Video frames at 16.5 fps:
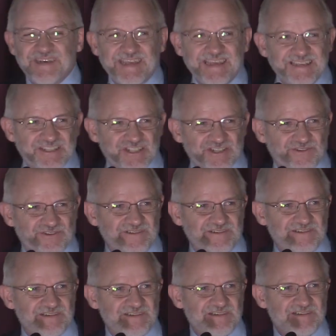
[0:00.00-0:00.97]
nature,
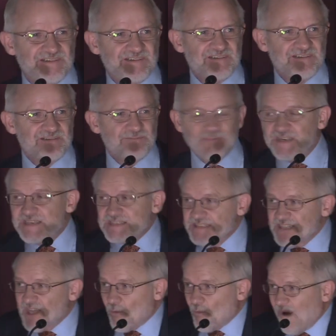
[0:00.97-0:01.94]
but
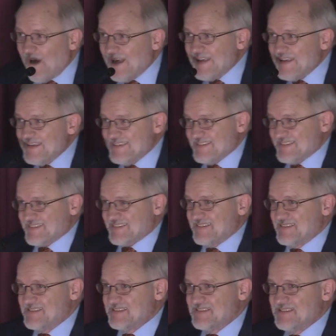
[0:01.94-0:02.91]
it's not wise.
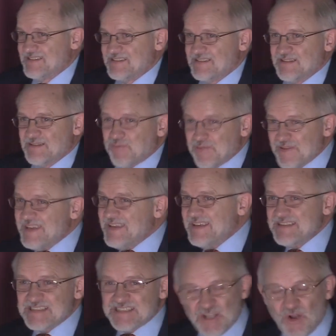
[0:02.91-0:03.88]

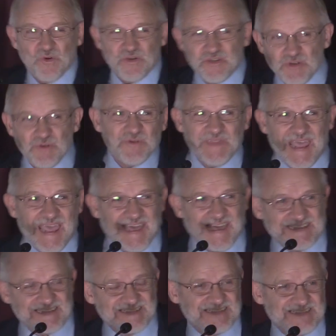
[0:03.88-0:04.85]
Please don't do
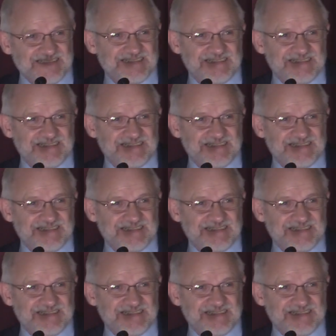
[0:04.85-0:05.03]
that.